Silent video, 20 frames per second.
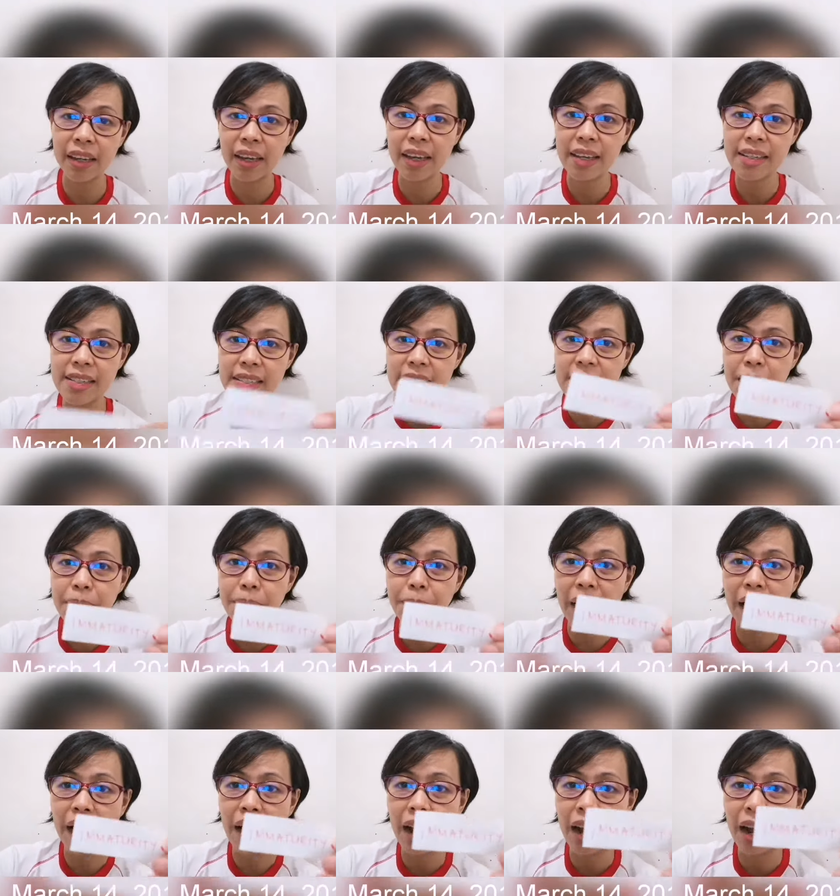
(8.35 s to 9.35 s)
is
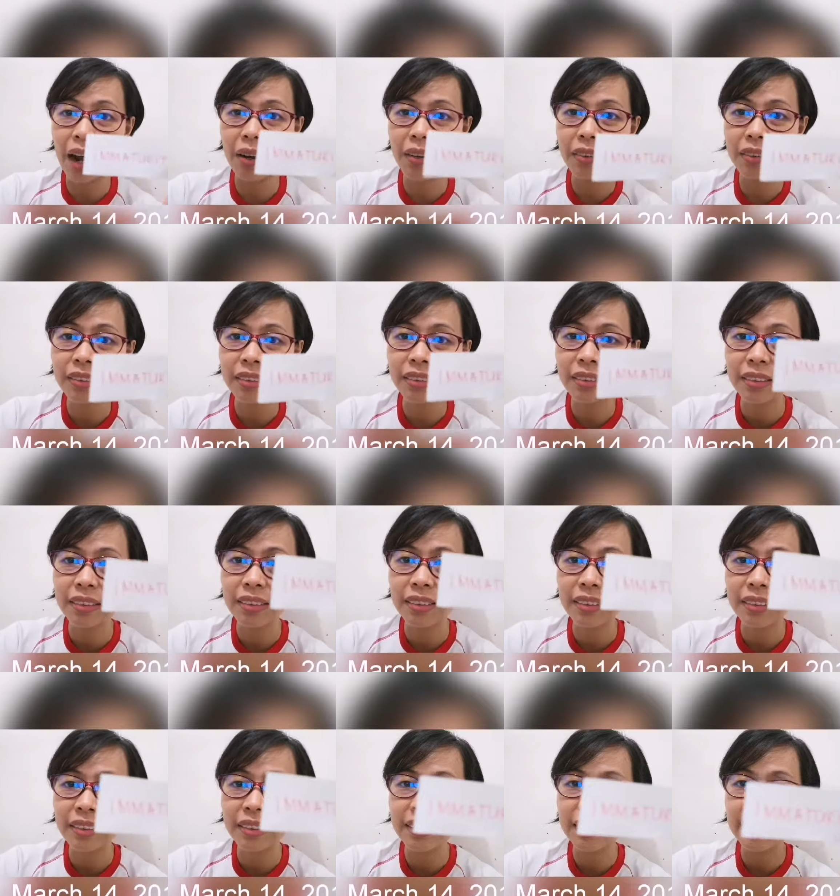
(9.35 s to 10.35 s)
about,
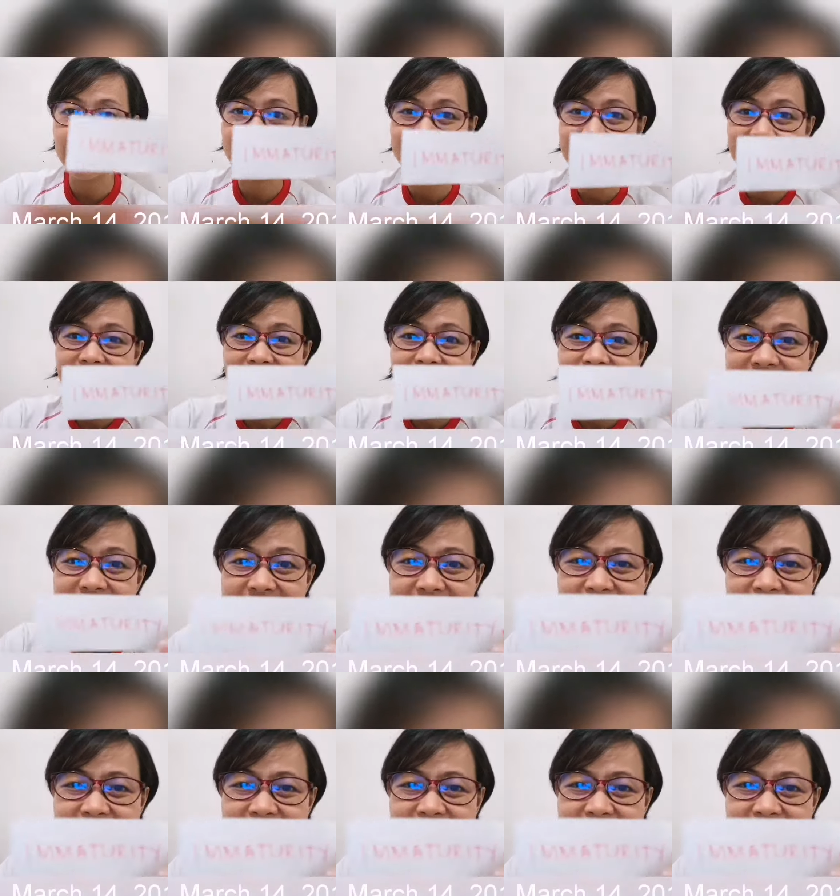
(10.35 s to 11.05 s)
you